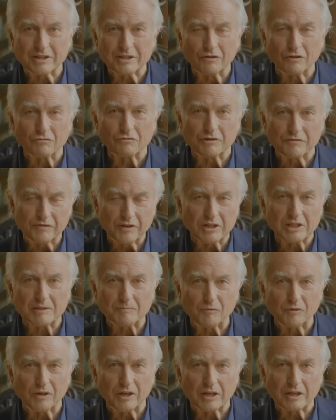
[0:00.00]
It's not
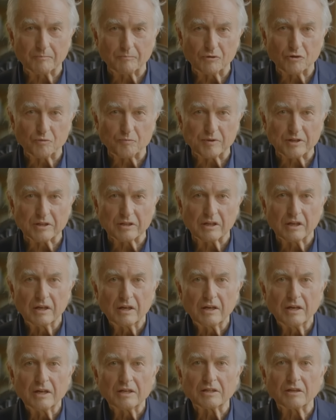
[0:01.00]
reversible like a blueprint.
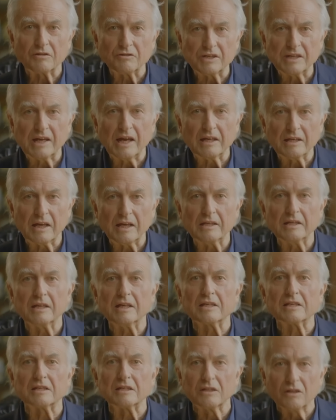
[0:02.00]
So DNA
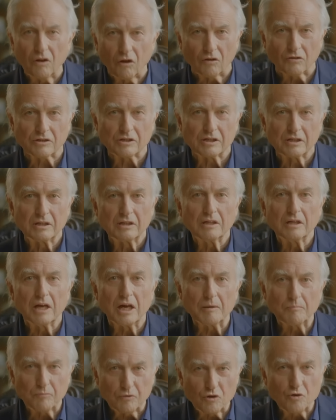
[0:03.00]
is not
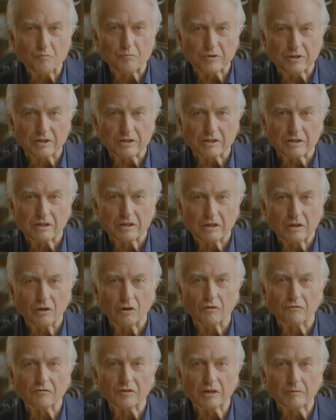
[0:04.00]
a blueprint
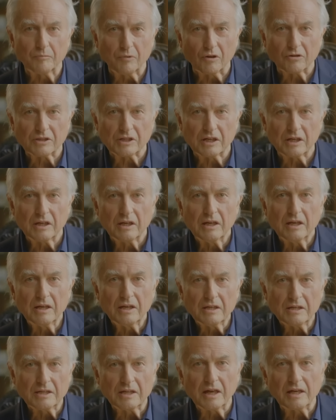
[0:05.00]
of a body.
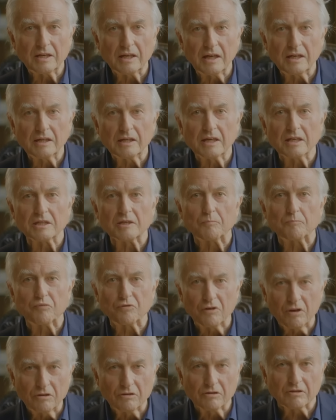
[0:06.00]
DNA is a
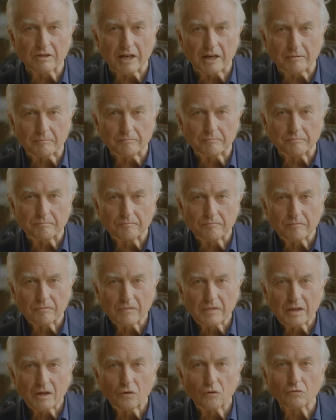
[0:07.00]
program
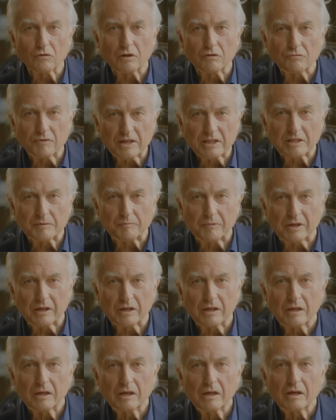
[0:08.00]
or a
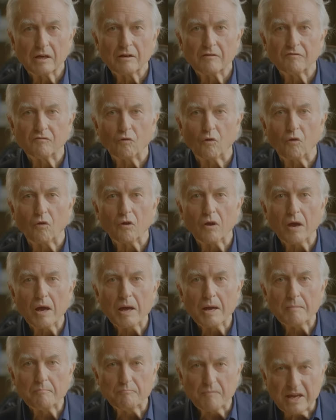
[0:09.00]
recipe for
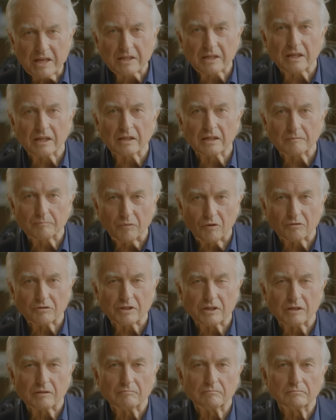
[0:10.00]
making a
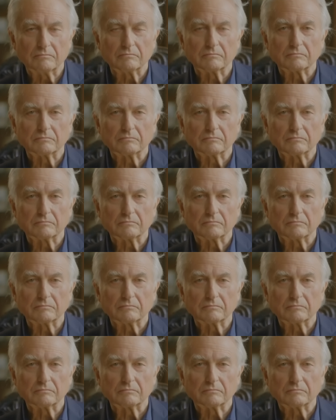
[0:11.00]
body.